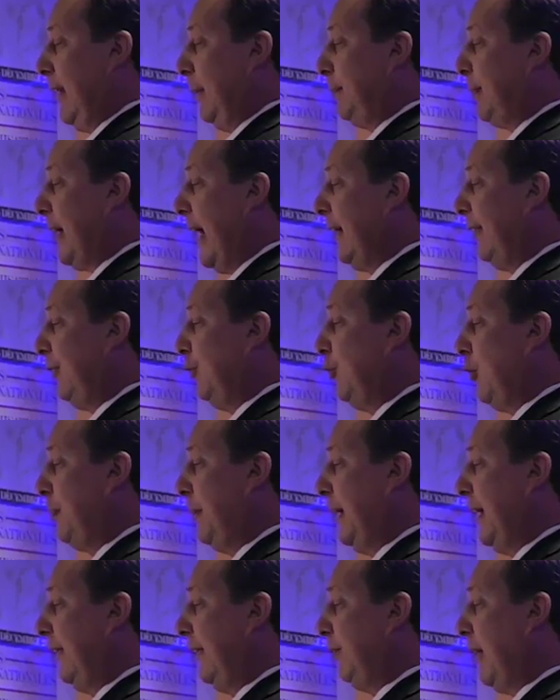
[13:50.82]
The price
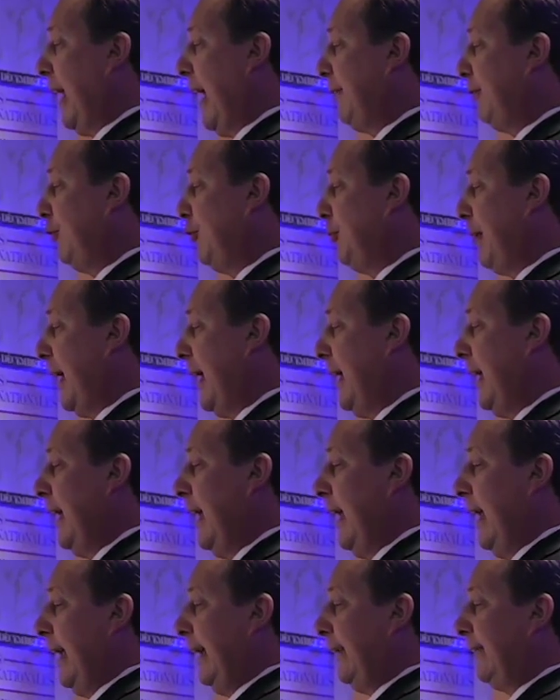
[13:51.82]
Europeans will have to pay
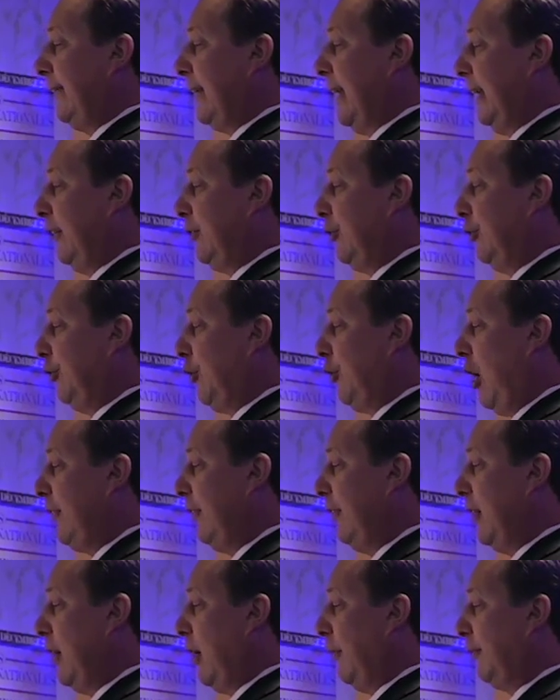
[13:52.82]
is the
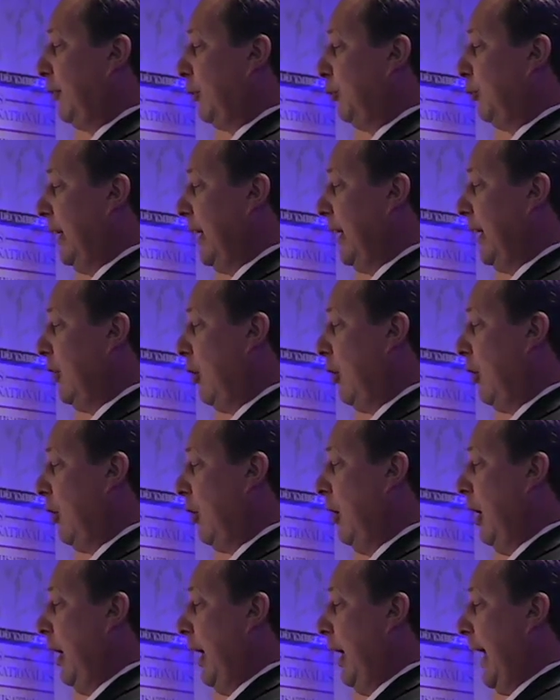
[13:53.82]
introduction of Sharia
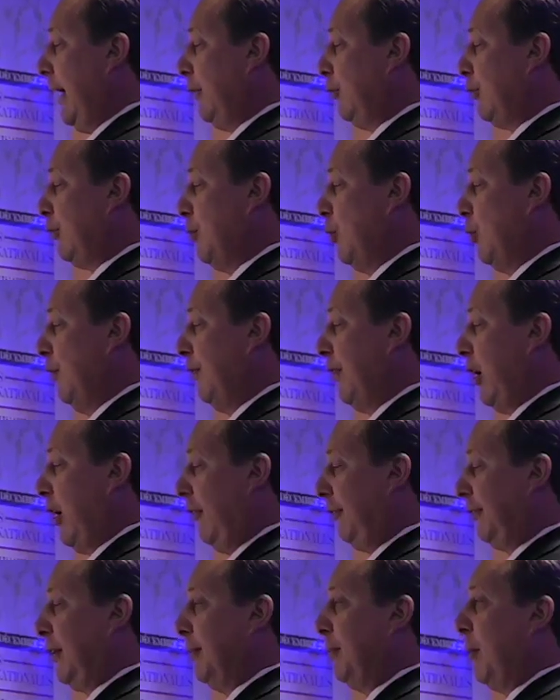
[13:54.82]
law and removal
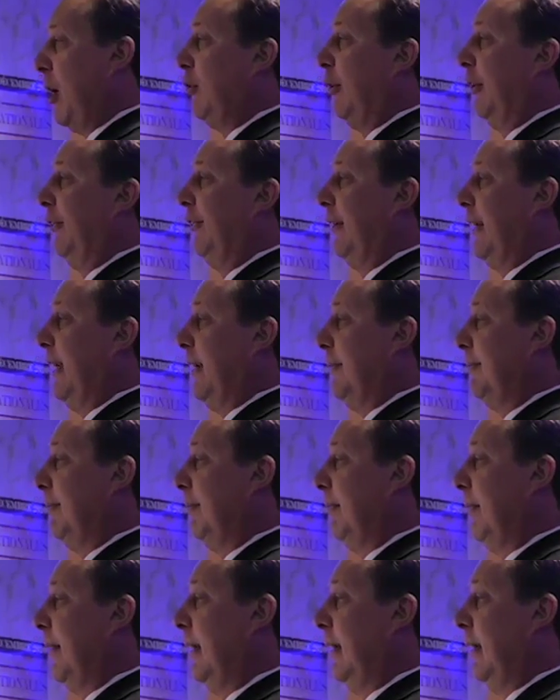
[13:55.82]
of democracy.
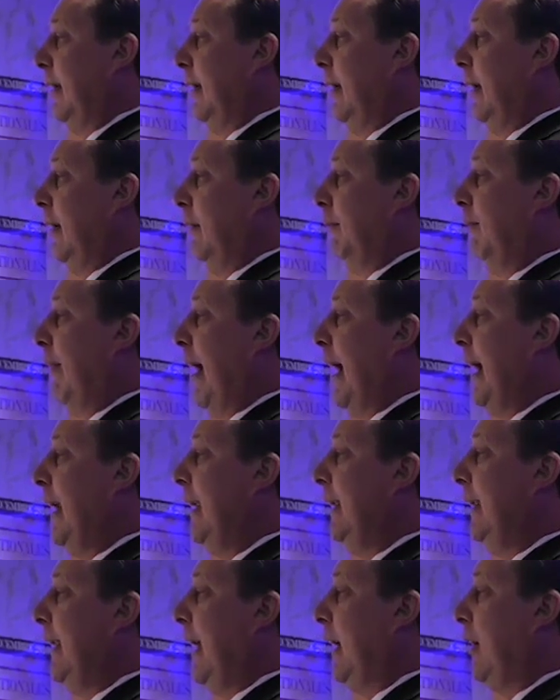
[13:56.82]

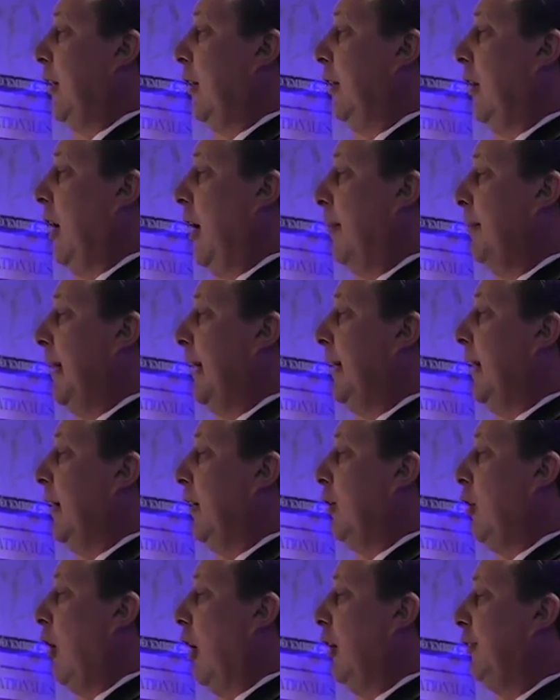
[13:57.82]
Violent economic,
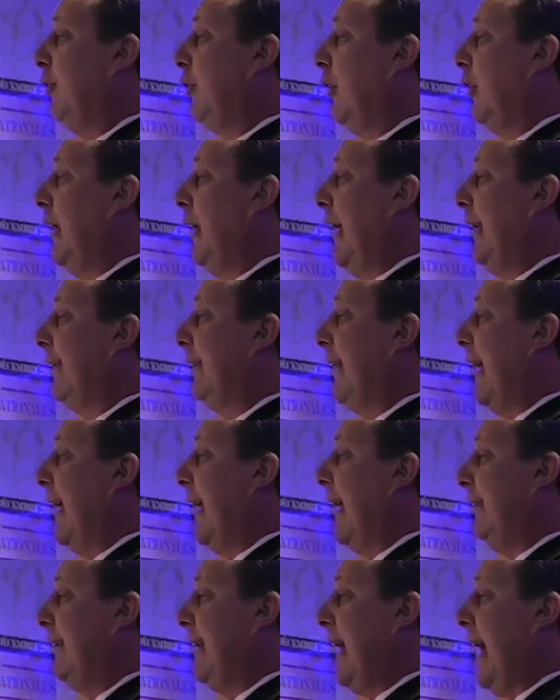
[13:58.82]
cultural and
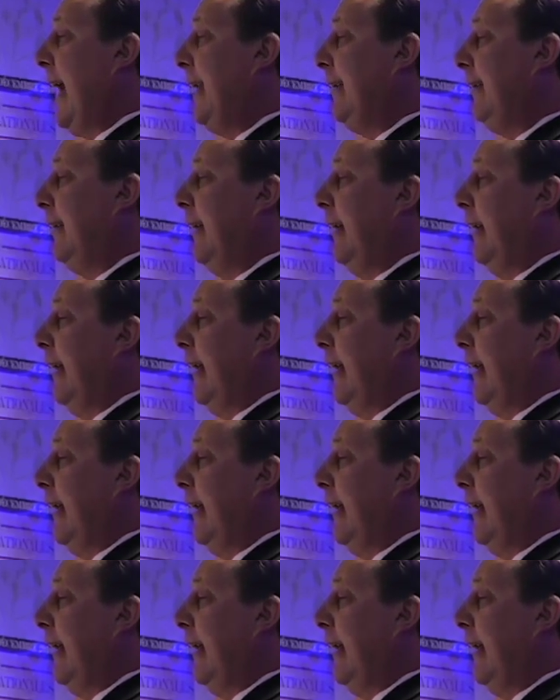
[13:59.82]
stealth jihad